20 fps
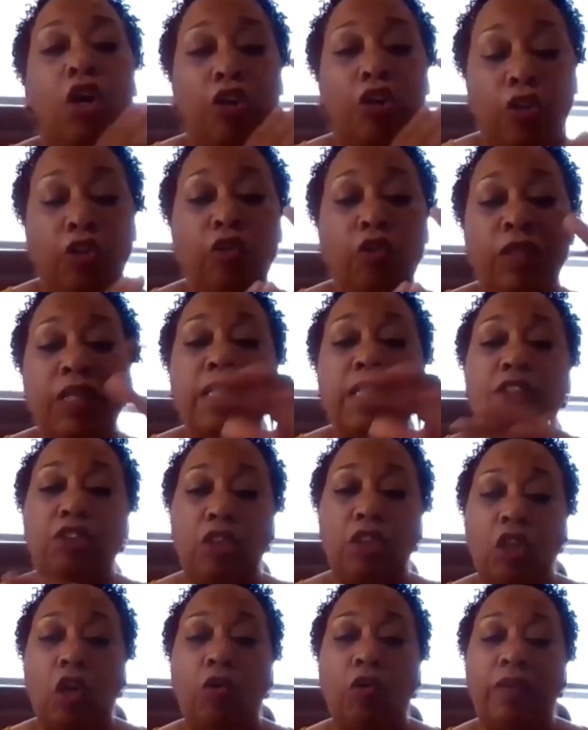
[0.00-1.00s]
you need to
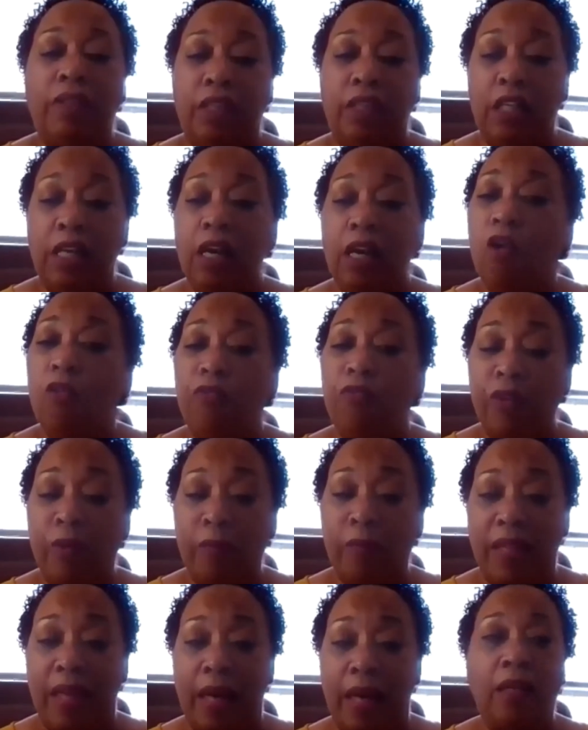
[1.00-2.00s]
go get help from
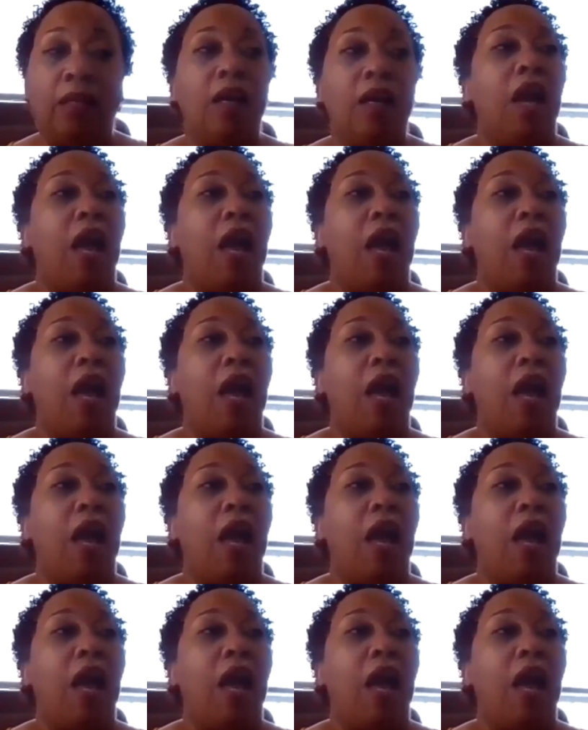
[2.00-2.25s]
that.